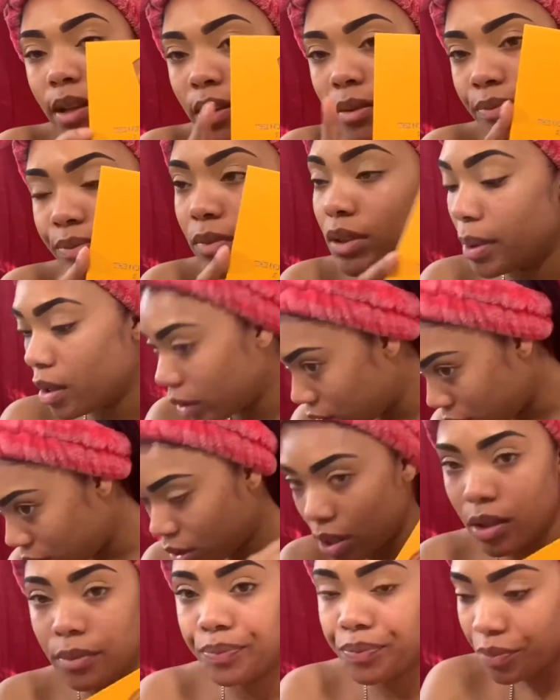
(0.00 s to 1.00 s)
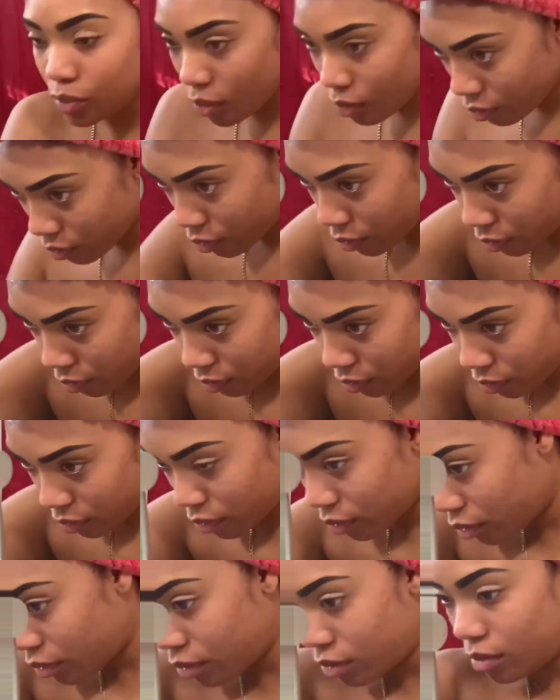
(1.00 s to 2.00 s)
Then I'm gonna go in with the Nubian
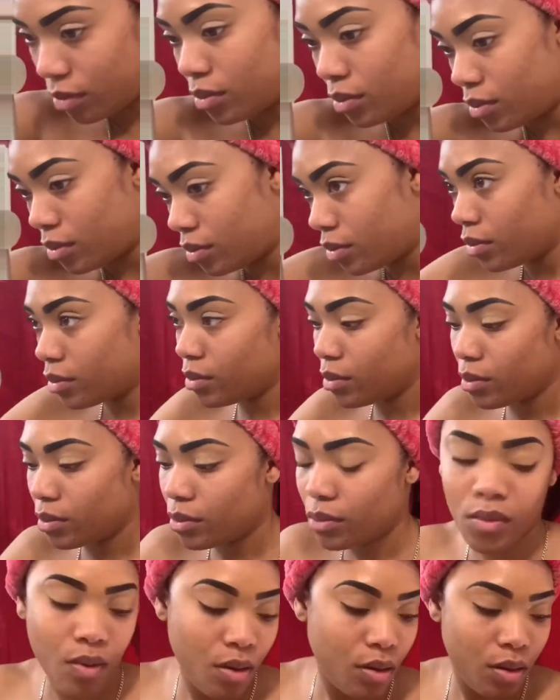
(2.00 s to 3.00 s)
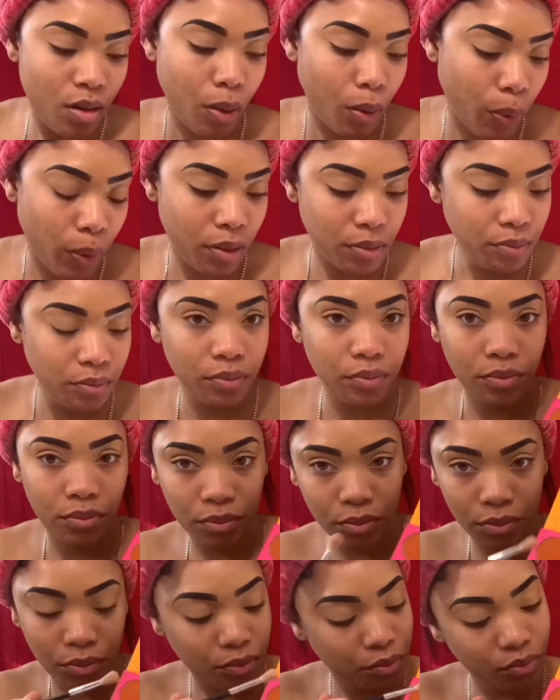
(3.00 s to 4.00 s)
2 palette by Juvia's Place.
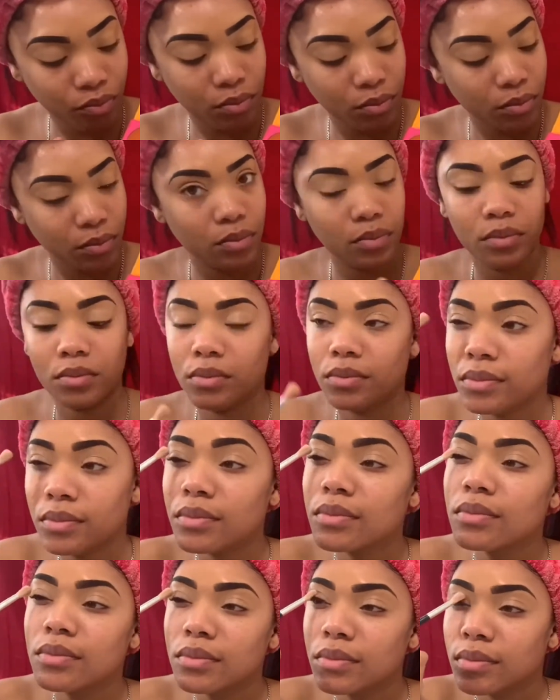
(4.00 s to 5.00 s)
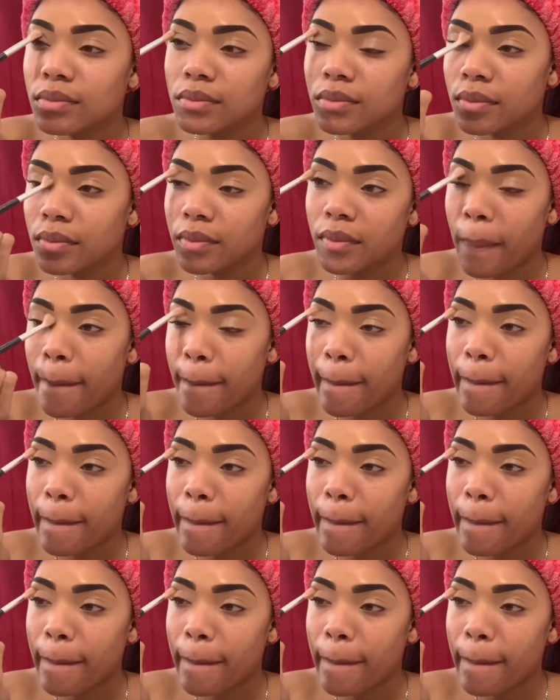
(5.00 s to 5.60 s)
And the first color I'm gonna